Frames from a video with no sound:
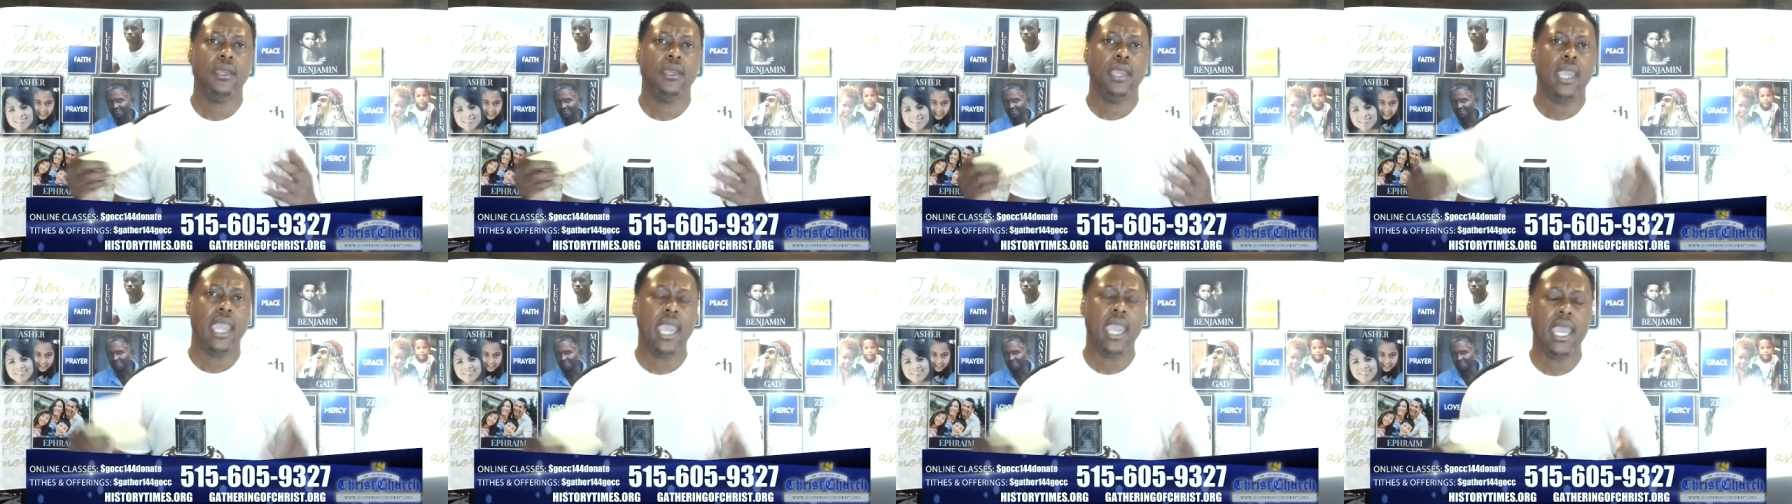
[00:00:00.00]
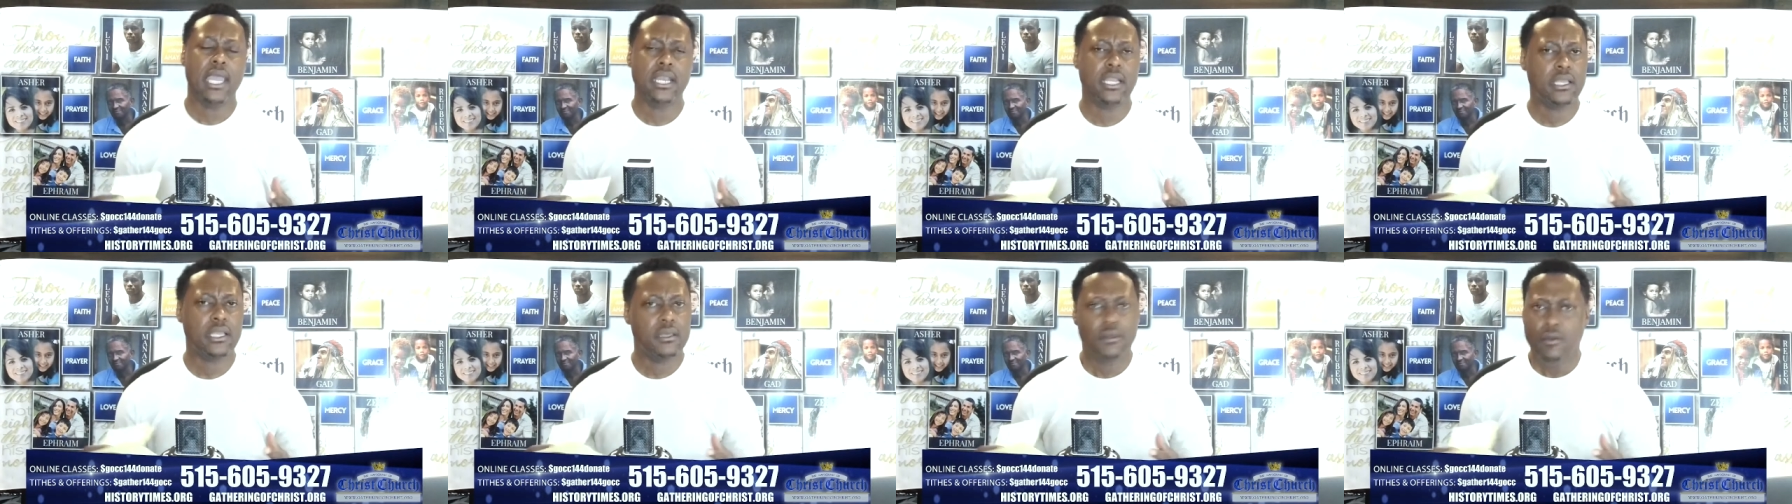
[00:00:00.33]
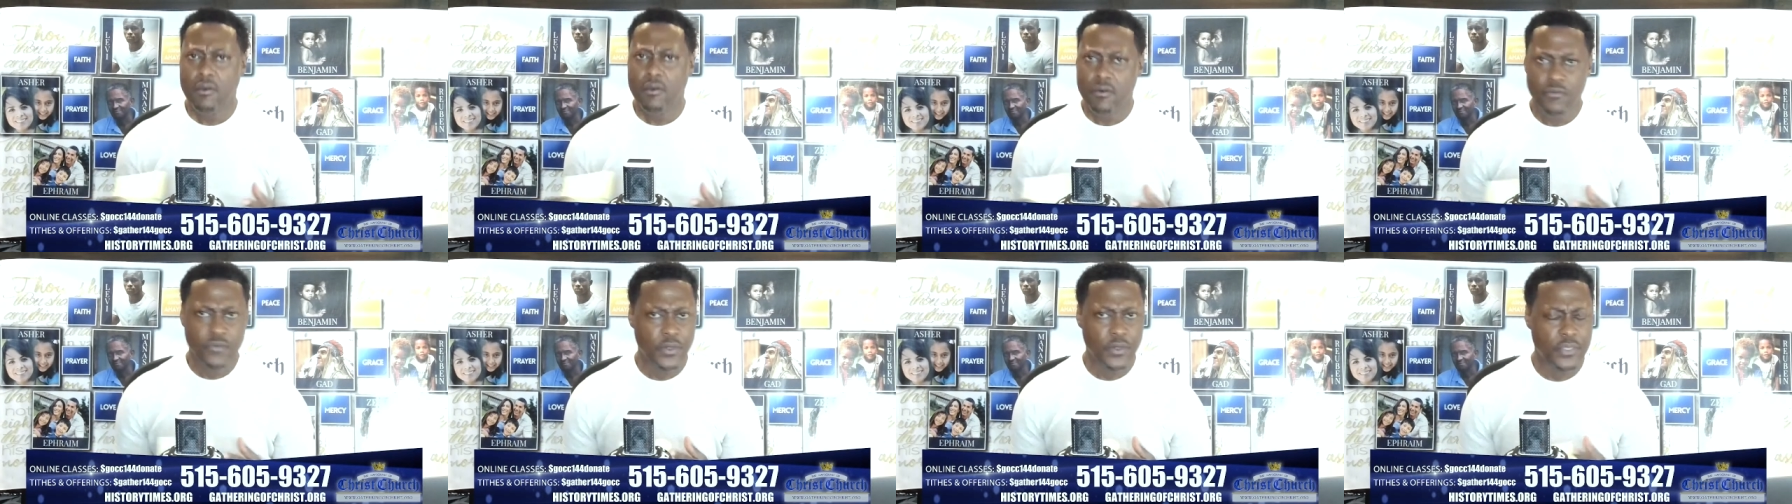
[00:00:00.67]
And
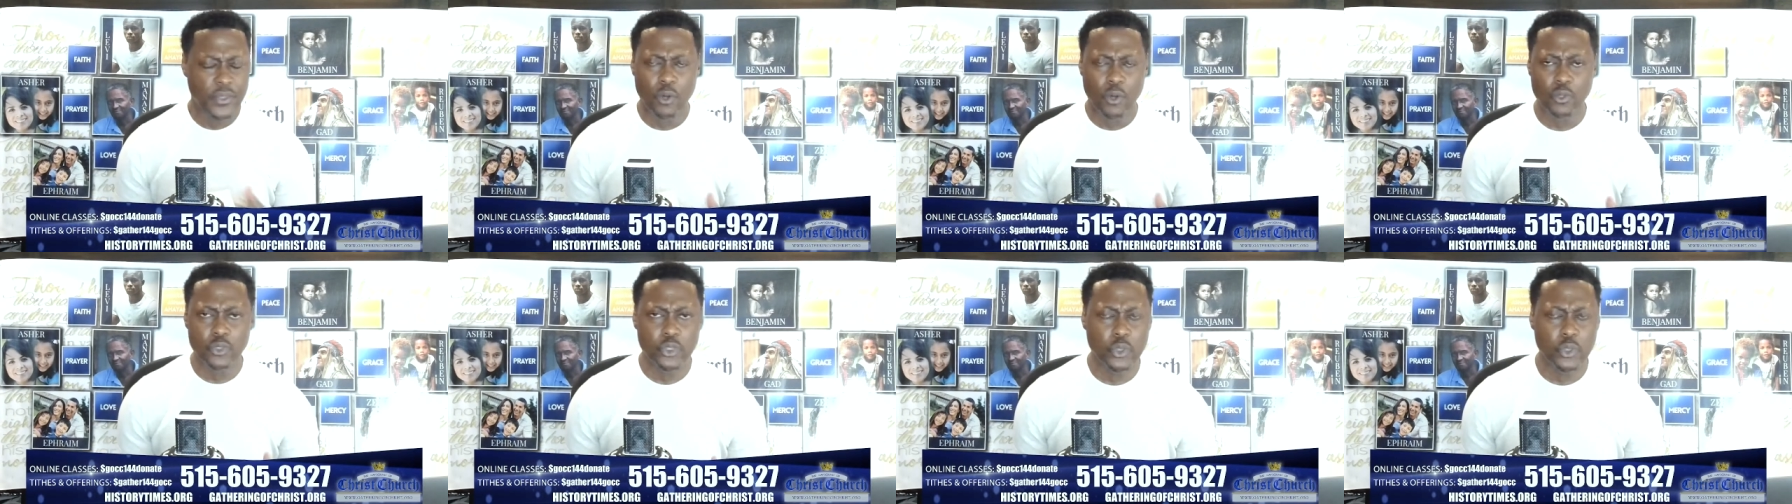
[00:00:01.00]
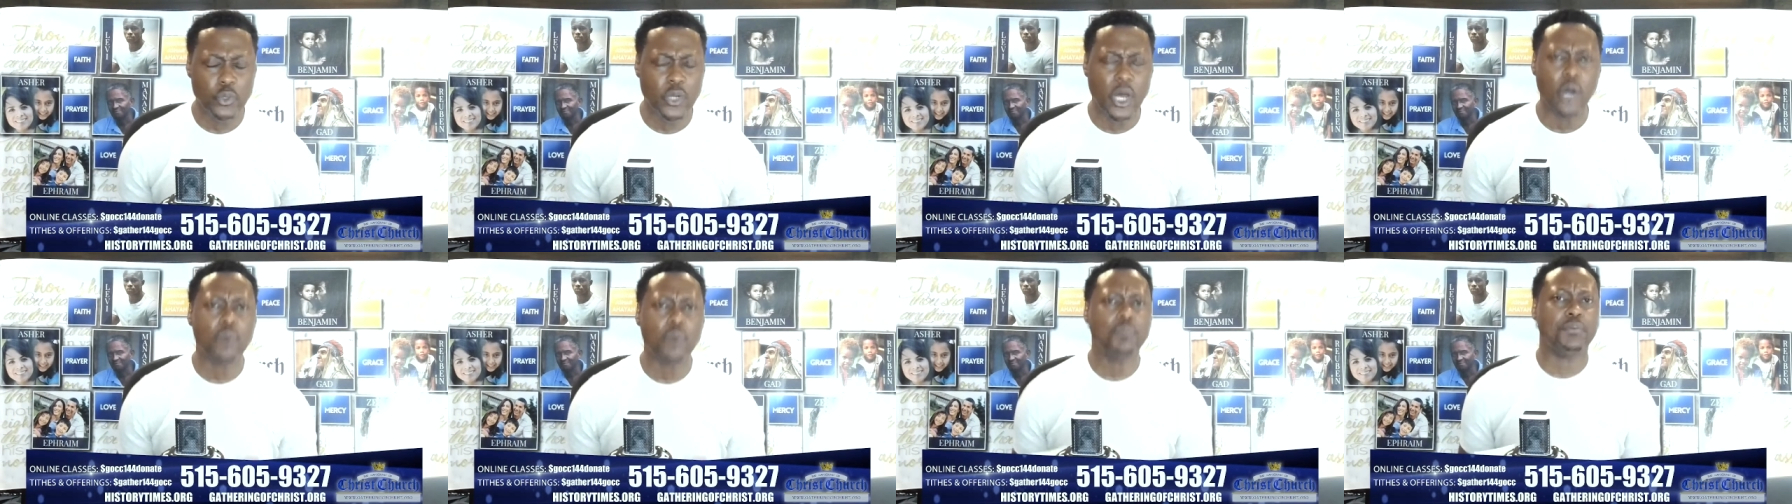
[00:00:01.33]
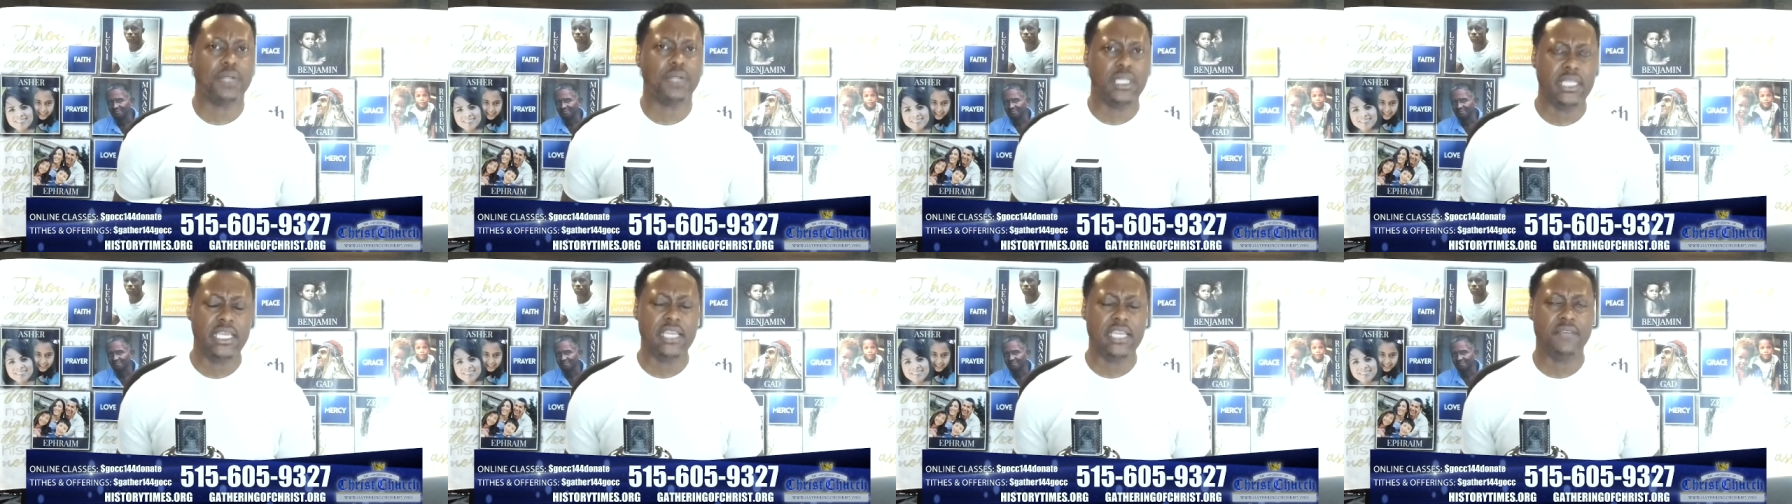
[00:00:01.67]
for those who don't
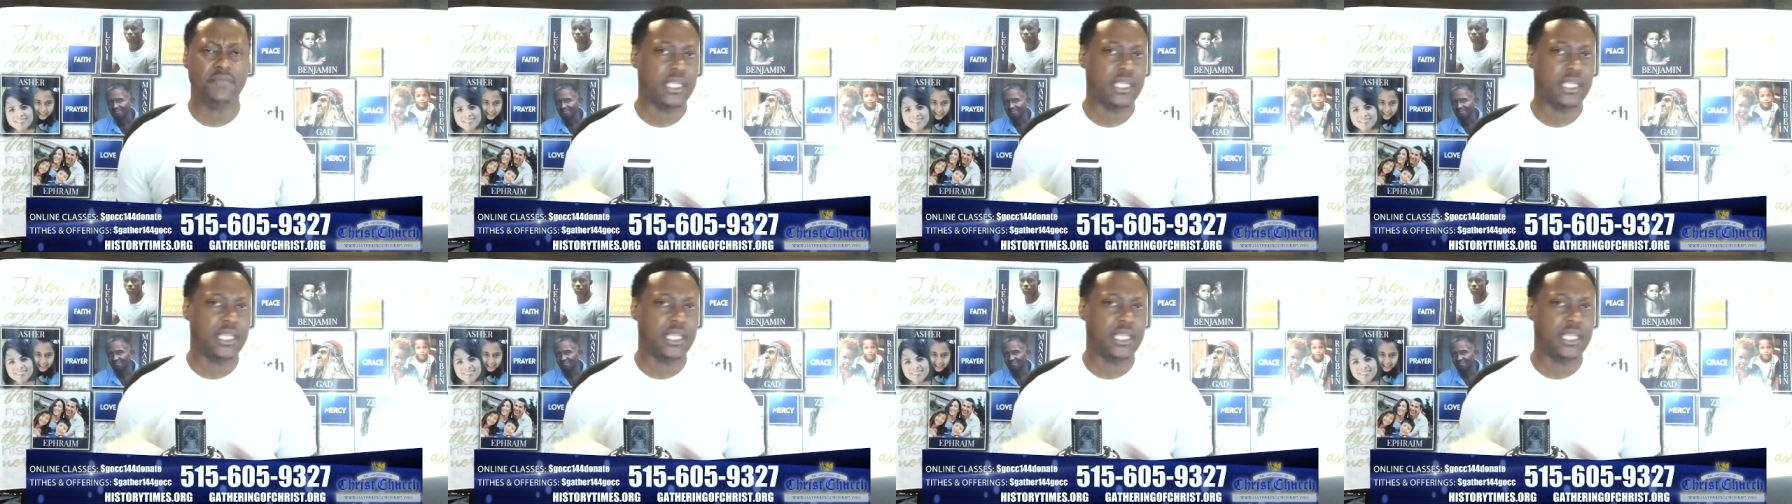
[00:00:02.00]
believe